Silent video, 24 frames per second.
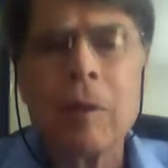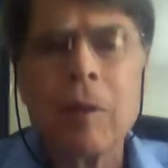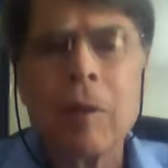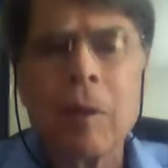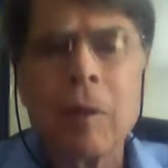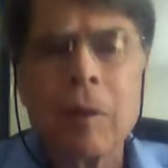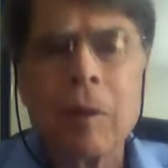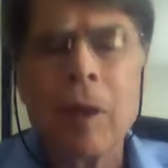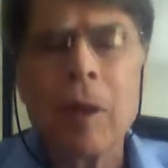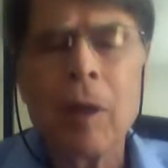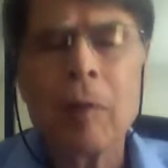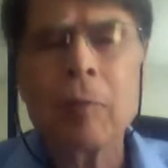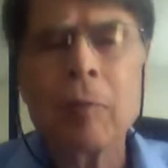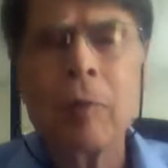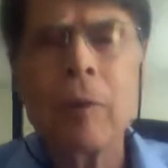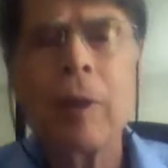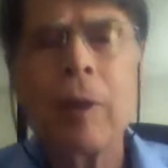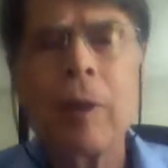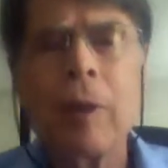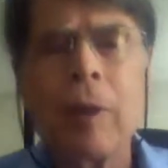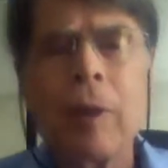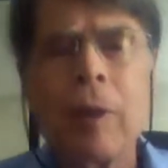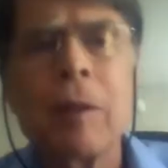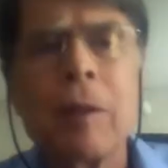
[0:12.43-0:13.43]

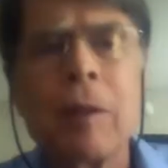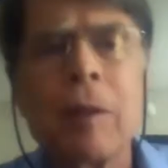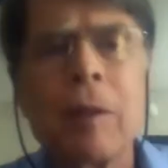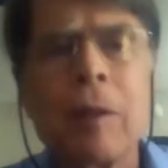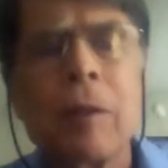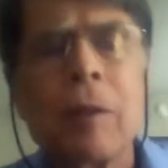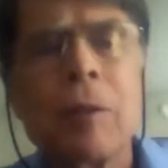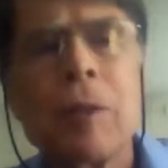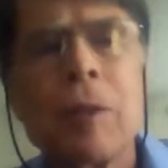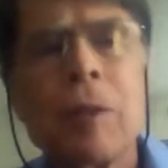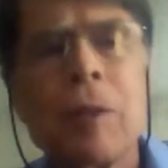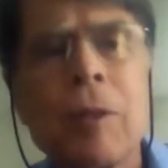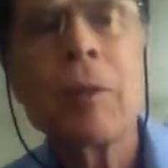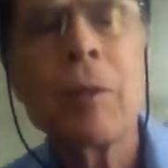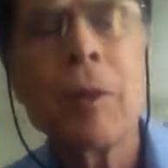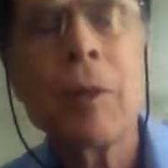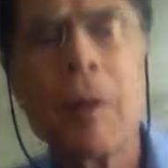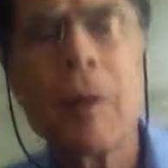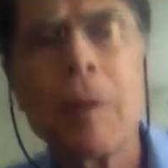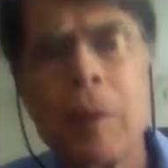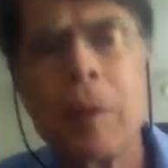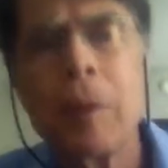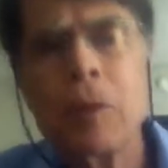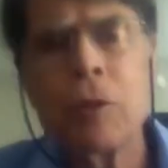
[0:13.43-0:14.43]
covering
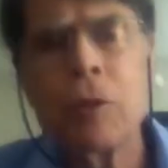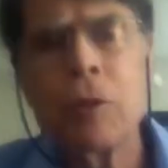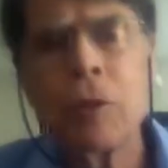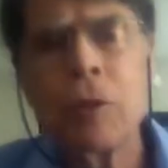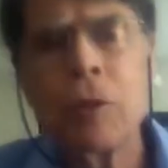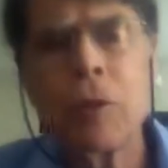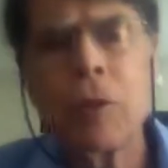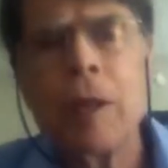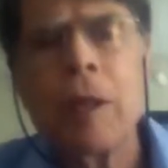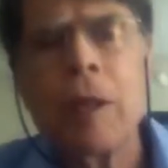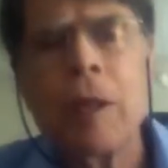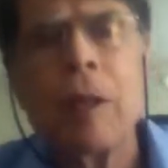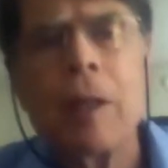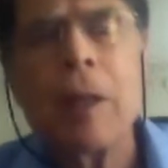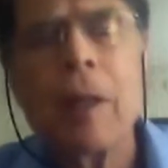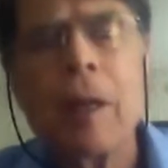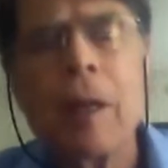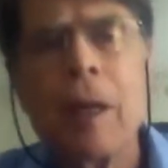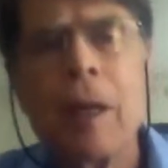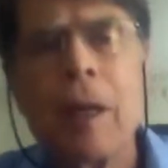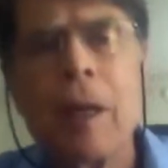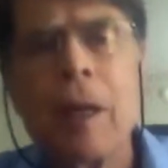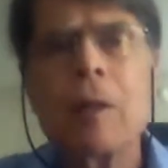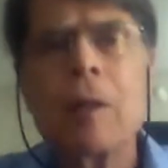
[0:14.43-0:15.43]
self-therapy journey
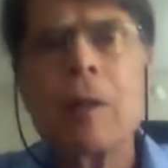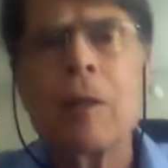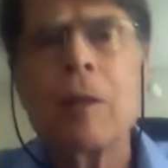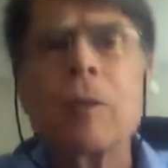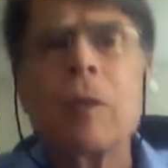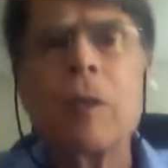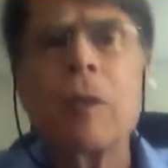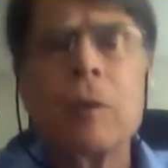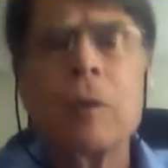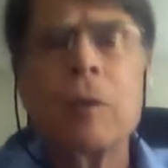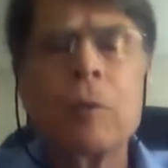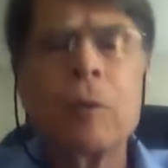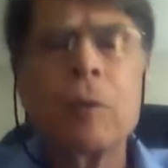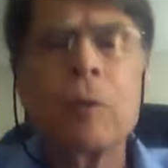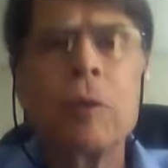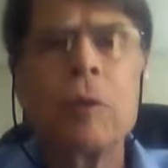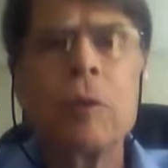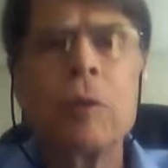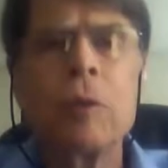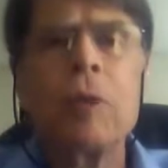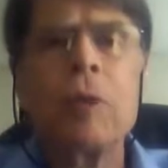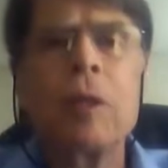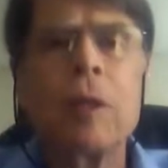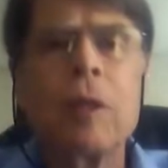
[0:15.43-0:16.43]
and
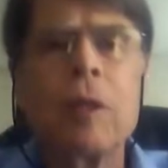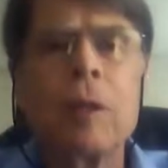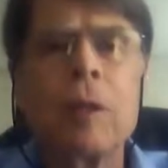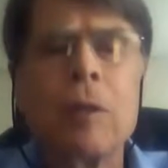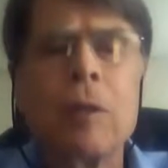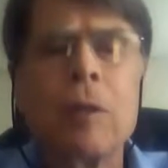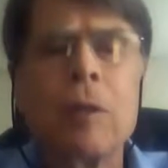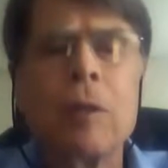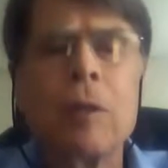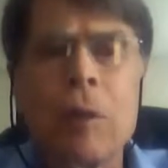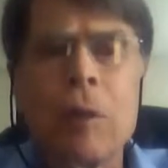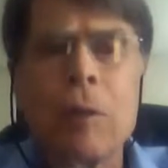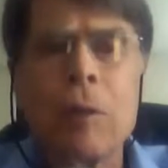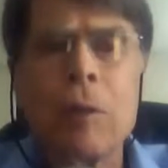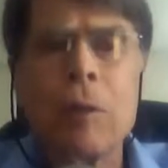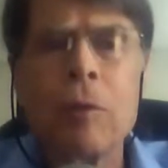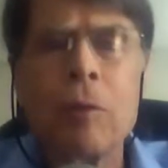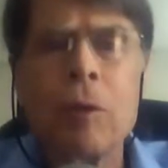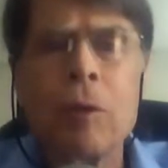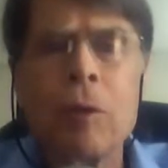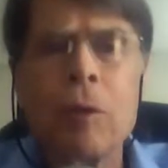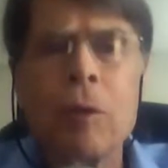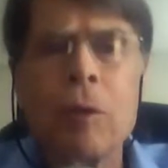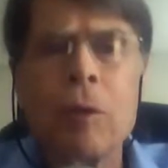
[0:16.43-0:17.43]
introducing it to those of
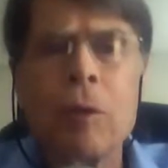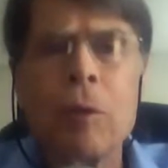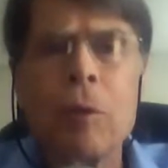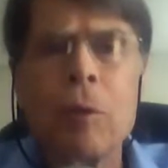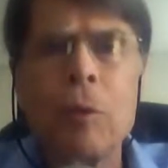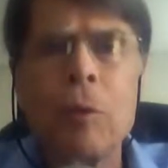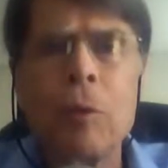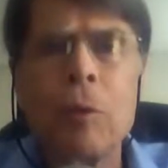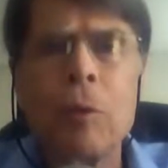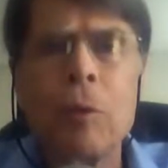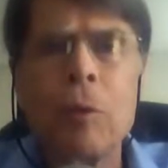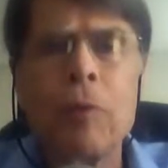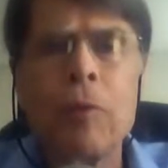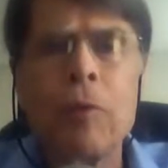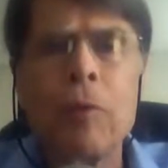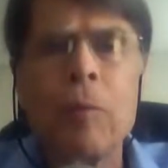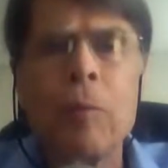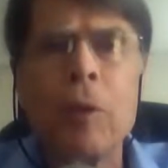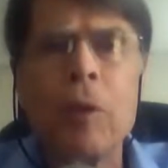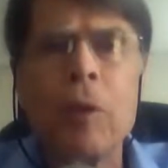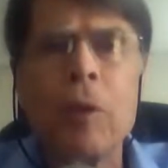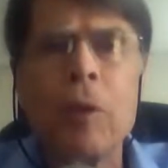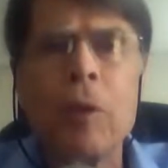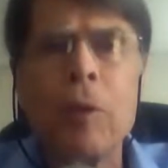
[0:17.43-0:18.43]
you who aren't
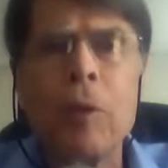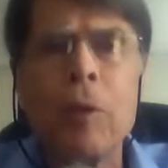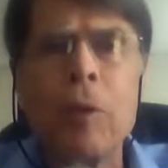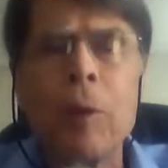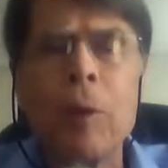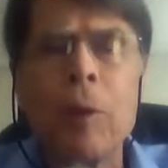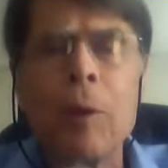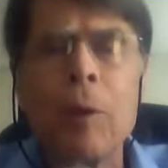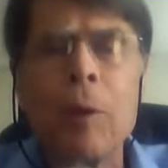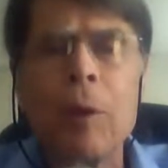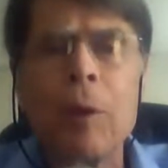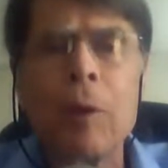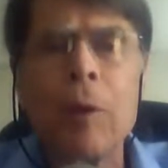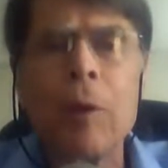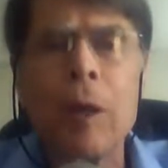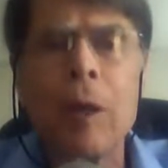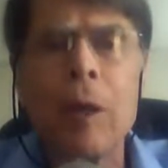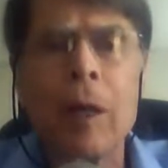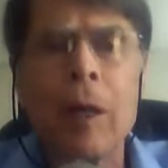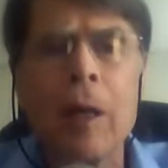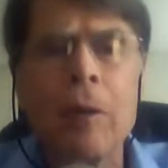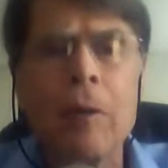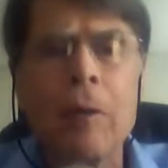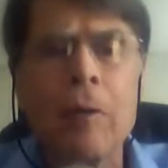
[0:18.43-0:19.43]
familiar with it,
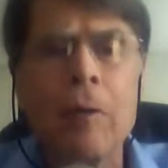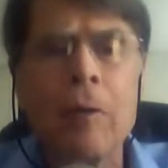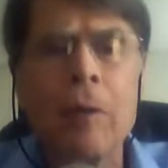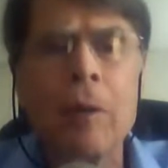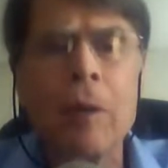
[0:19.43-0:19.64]
and